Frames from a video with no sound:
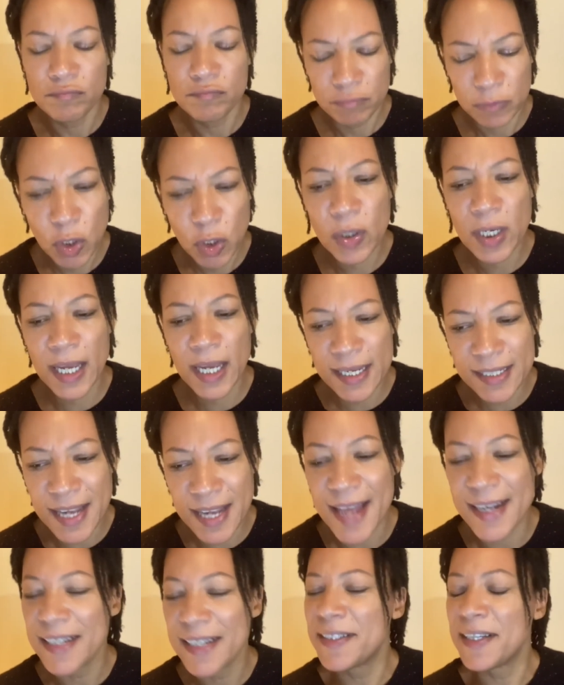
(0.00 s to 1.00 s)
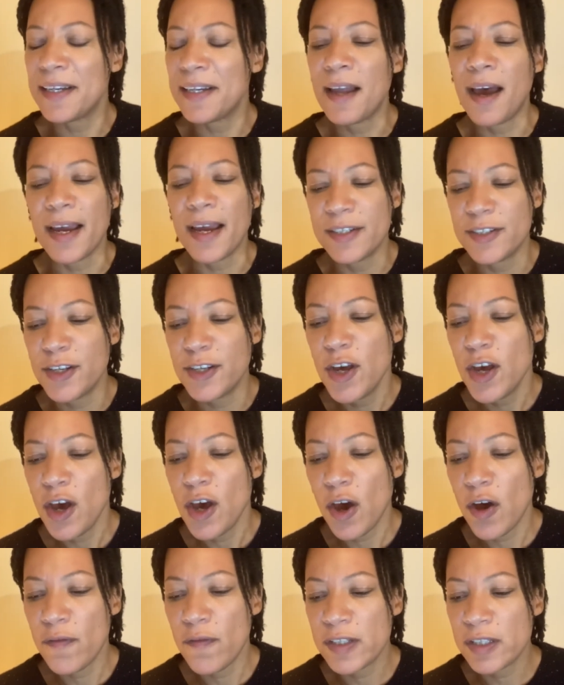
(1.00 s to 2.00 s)
nodding his head in delight
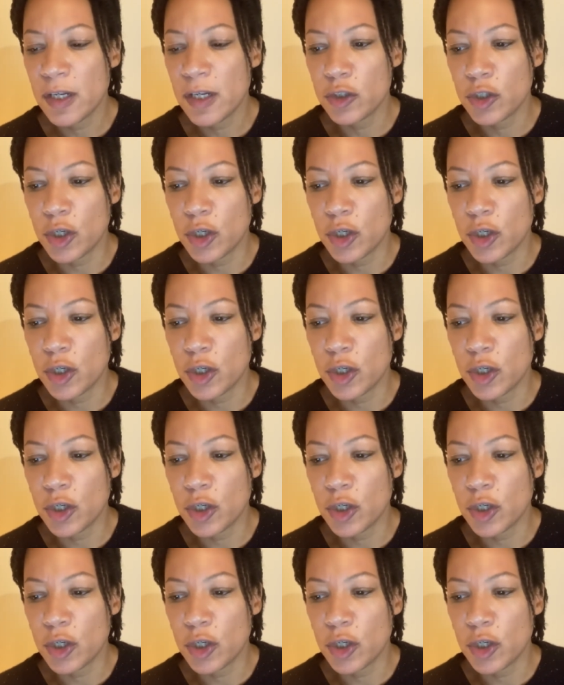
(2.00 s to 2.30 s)
over such